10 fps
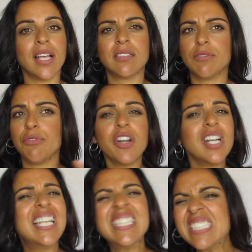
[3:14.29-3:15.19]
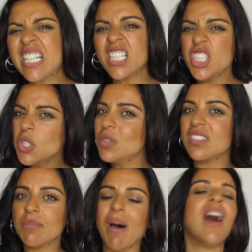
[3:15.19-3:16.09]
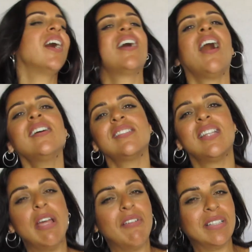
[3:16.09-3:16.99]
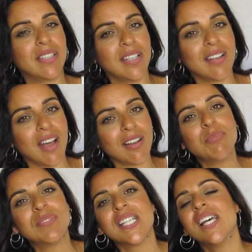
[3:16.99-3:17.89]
It's very little used by us Levantine Arabs,